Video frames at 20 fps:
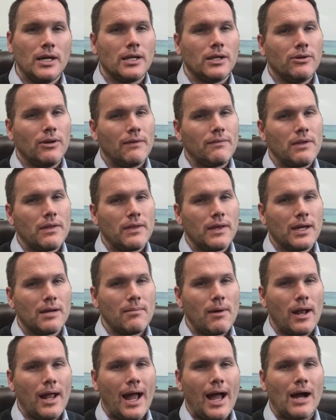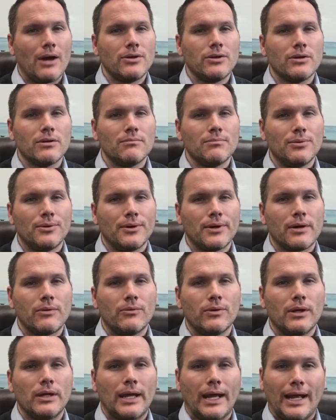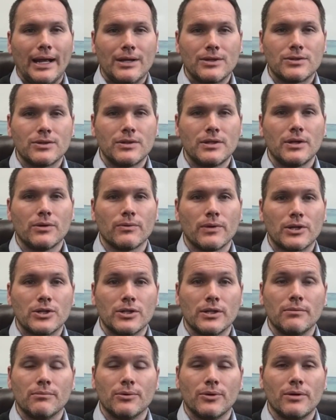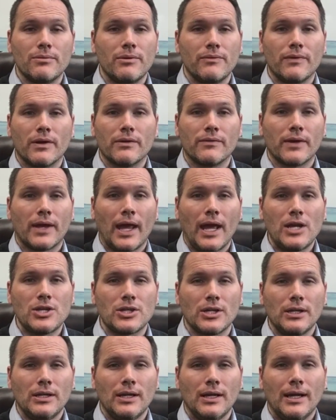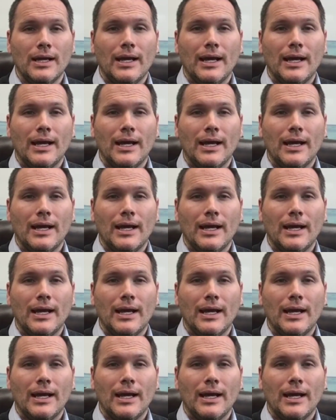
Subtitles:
you have to think about how your employer will answer the original employment verification,